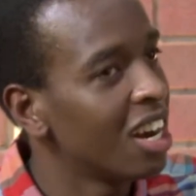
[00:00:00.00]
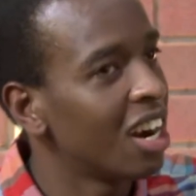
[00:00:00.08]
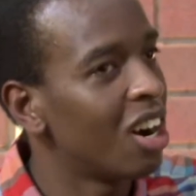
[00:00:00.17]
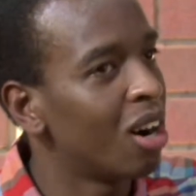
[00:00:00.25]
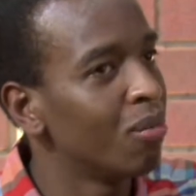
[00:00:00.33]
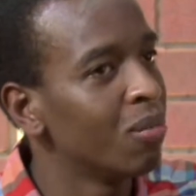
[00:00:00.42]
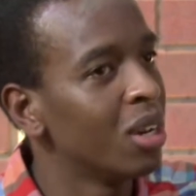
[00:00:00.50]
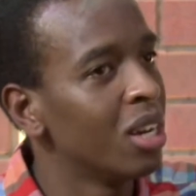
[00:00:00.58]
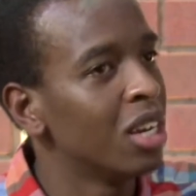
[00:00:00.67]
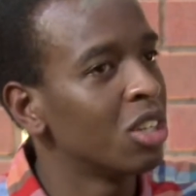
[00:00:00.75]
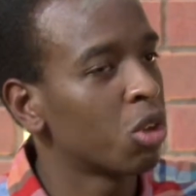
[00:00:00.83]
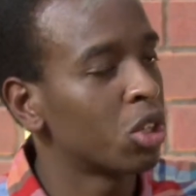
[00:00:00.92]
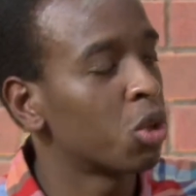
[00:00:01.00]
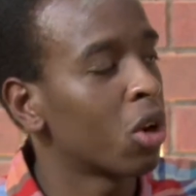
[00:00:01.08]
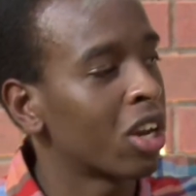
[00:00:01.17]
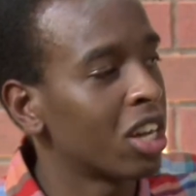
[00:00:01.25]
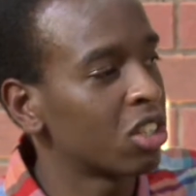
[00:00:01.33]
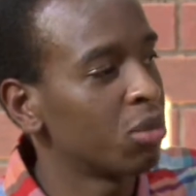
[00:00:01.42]
So I was so
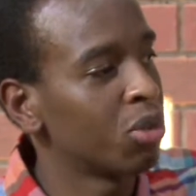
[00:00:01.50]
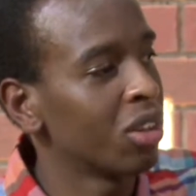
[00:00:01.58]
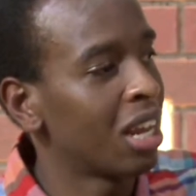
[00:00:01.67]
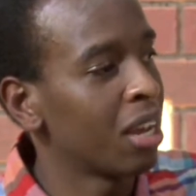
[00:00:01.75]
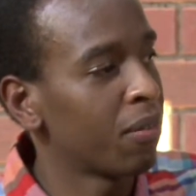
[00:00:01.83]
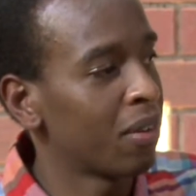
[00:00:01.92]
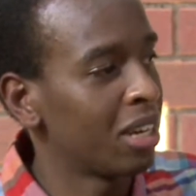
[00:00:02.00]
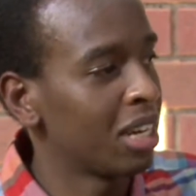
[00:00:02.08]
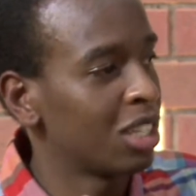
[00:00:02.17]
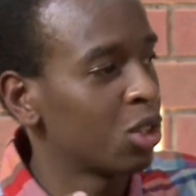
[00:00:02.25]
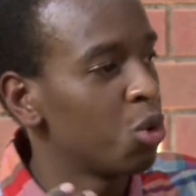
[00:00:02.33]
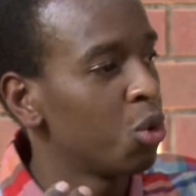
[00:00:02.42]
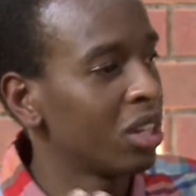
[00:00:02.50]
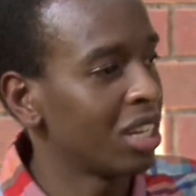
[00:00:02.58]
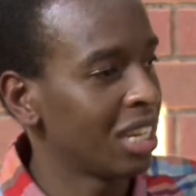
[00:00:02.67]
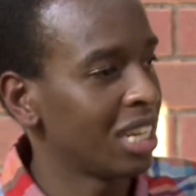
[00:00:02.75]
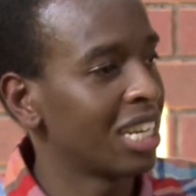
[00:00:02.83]
accustomed to life and school in